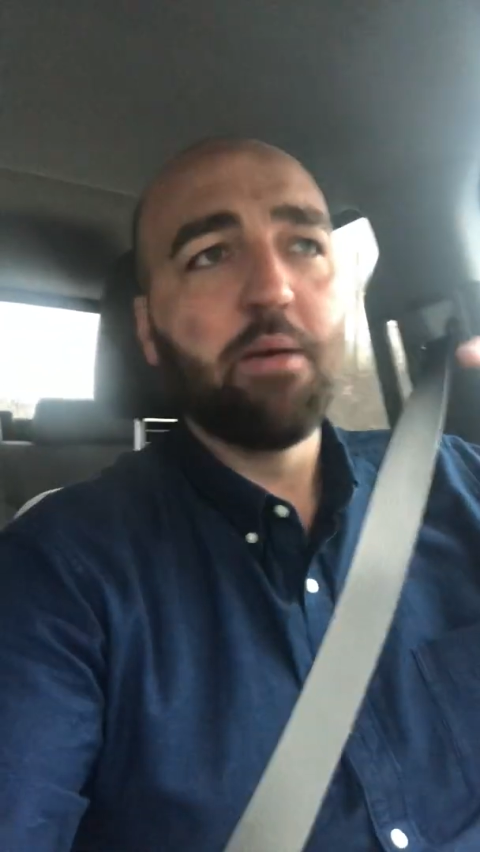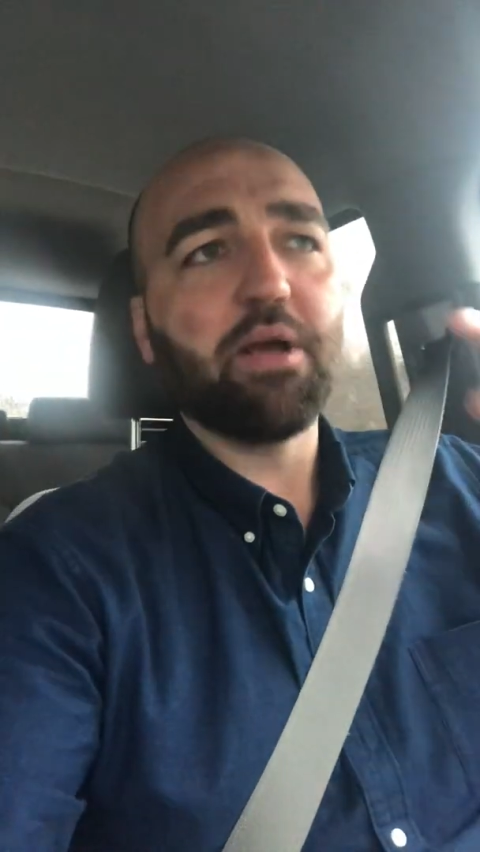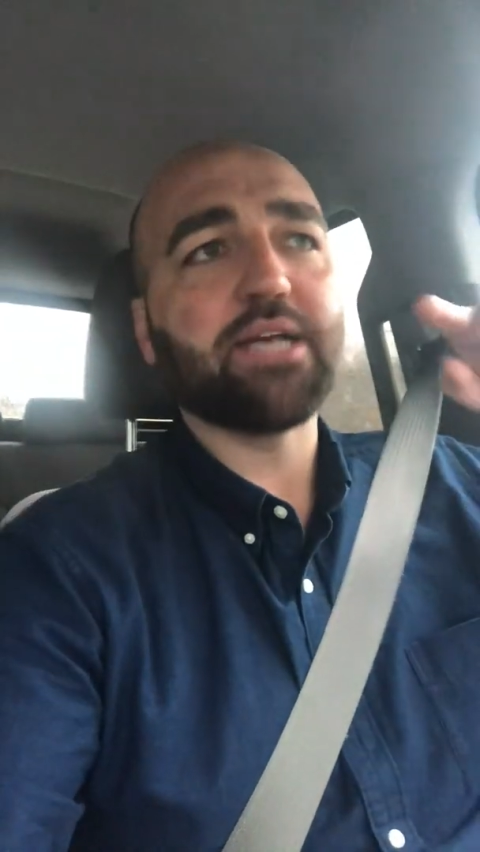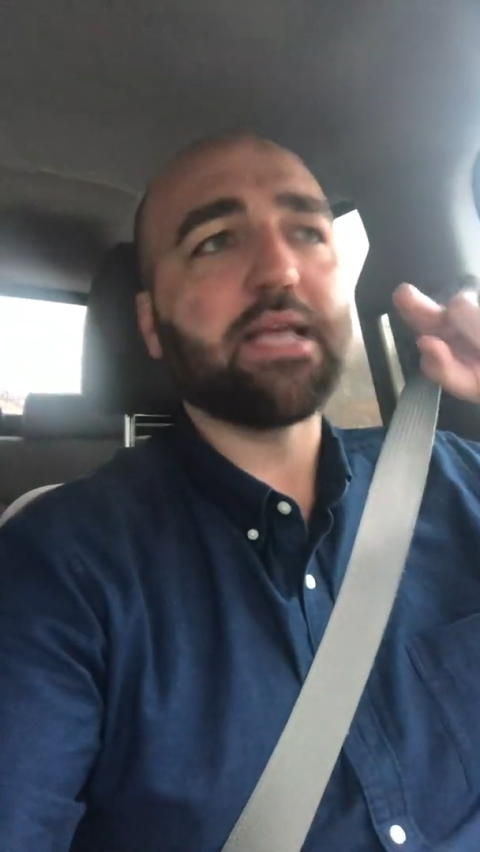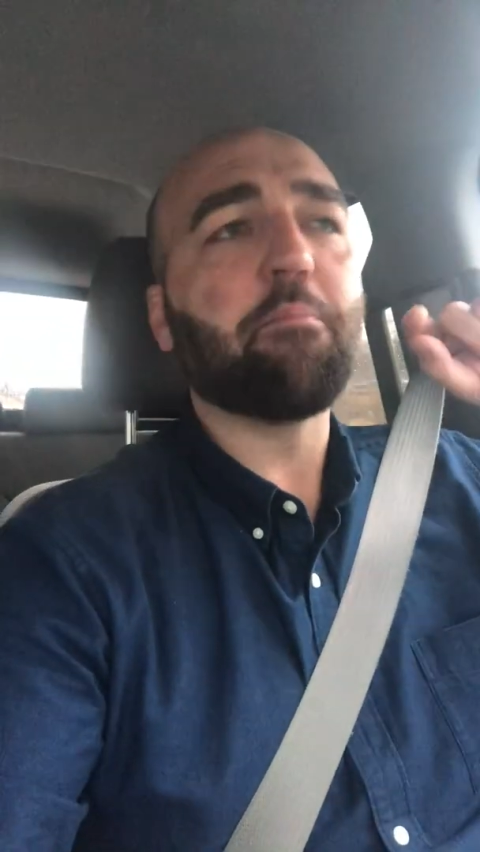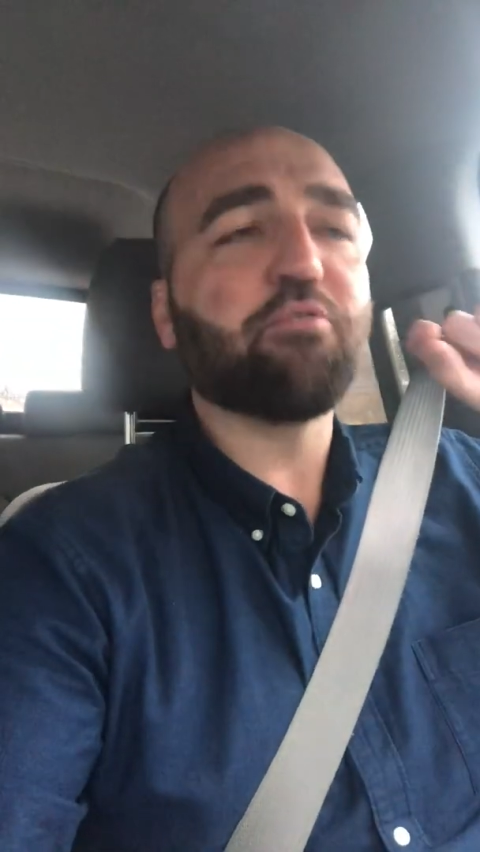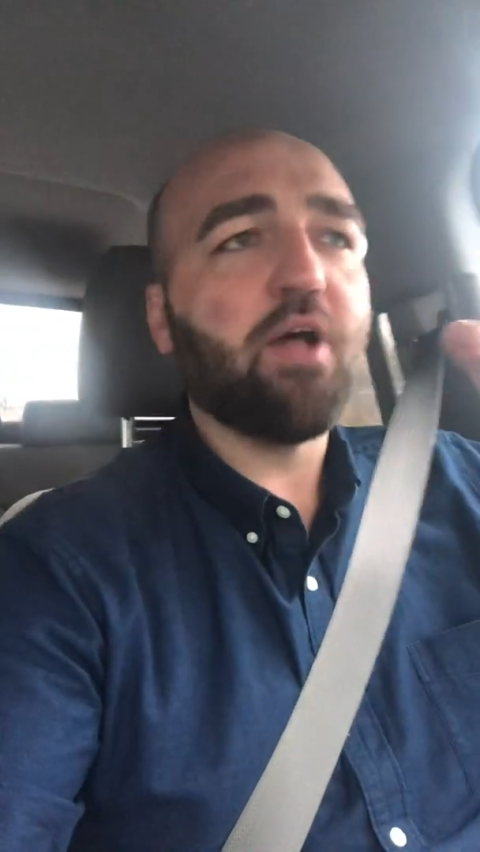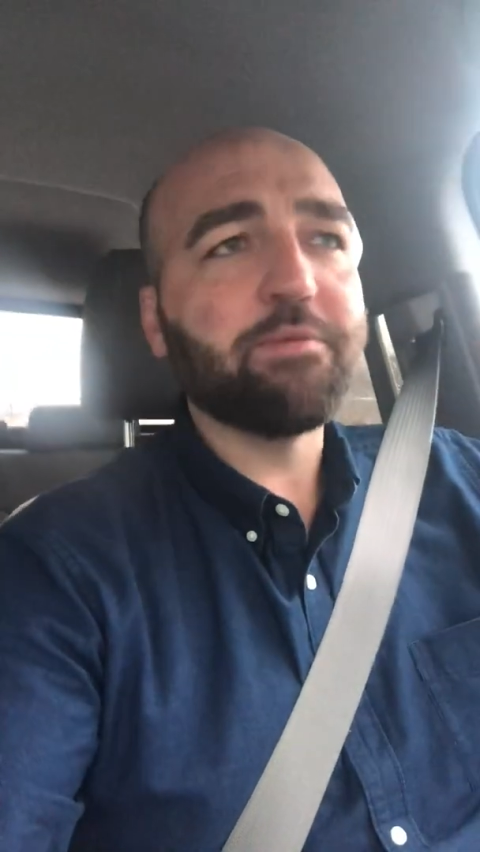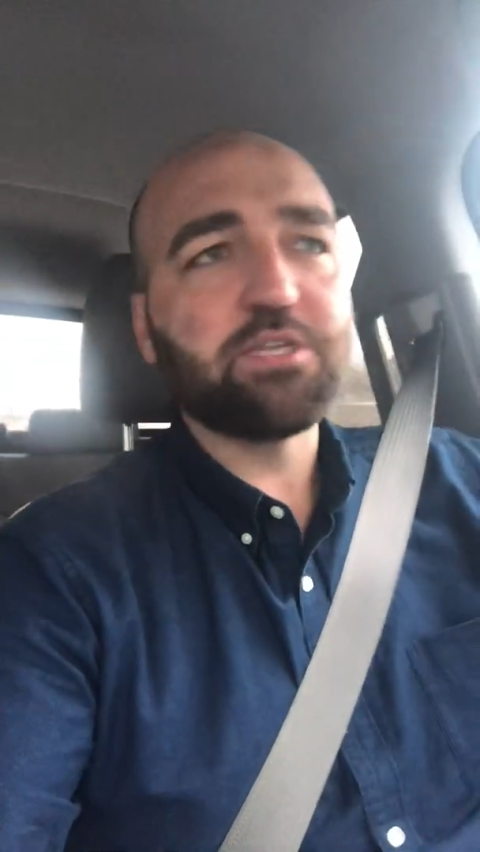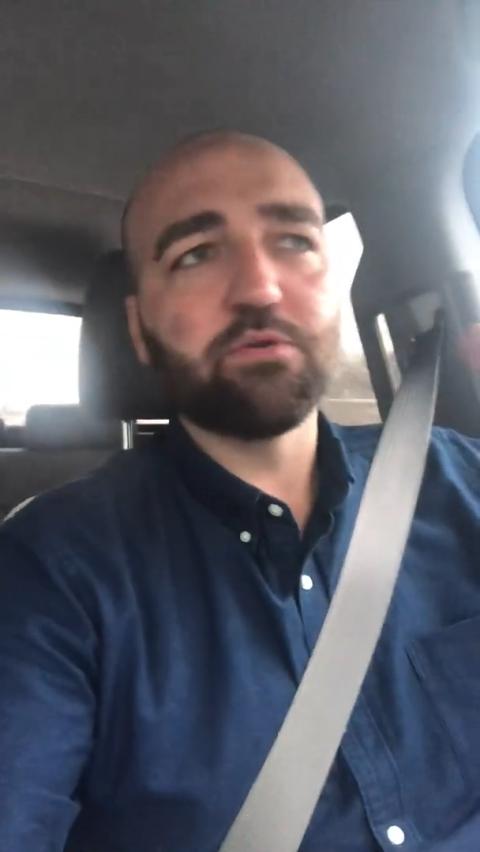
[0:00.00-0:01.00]
because I
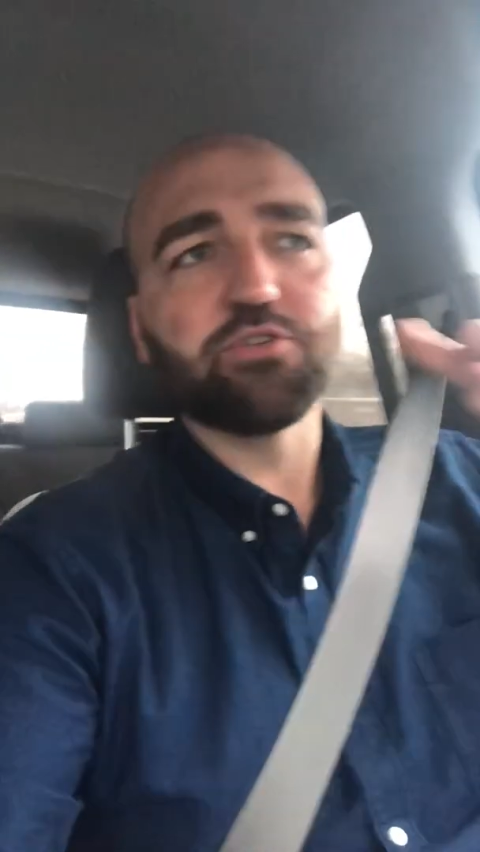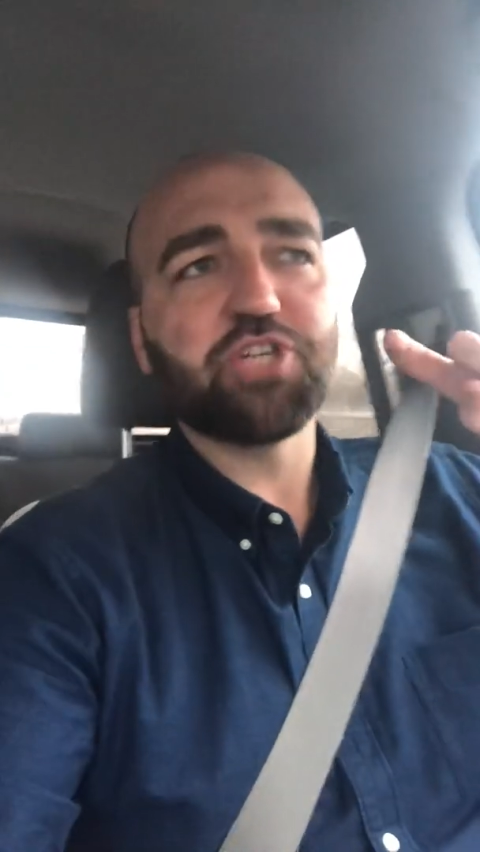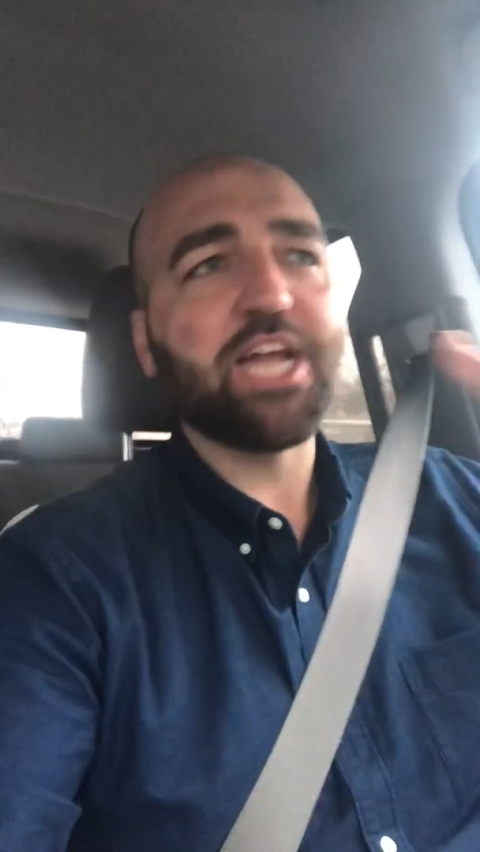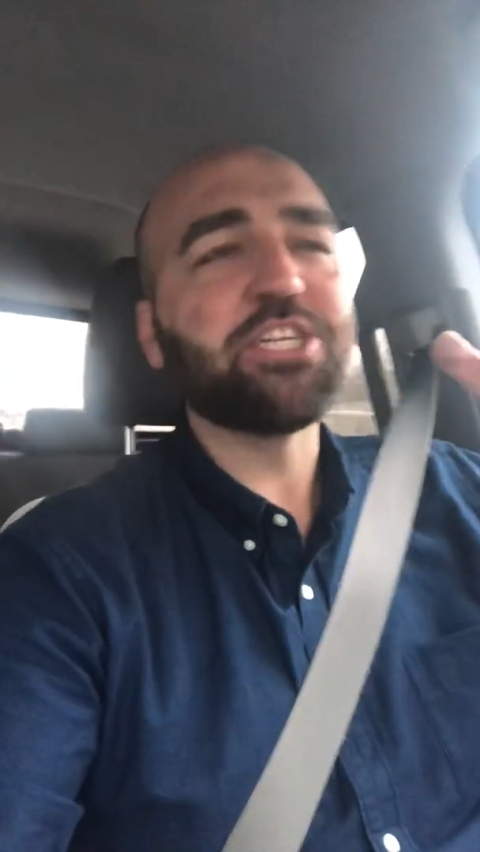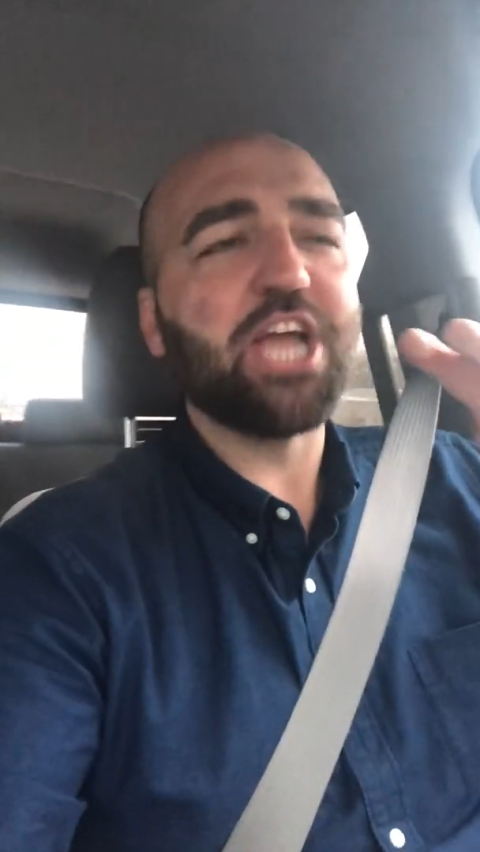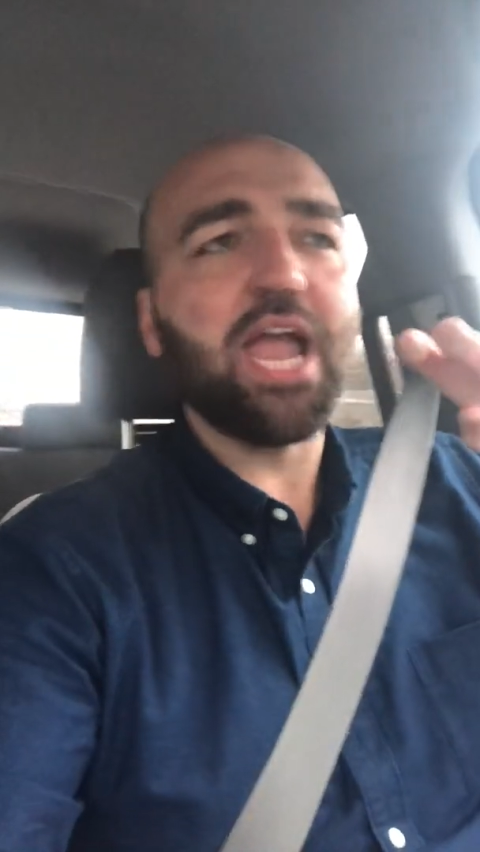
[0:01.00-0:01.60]
promise it will change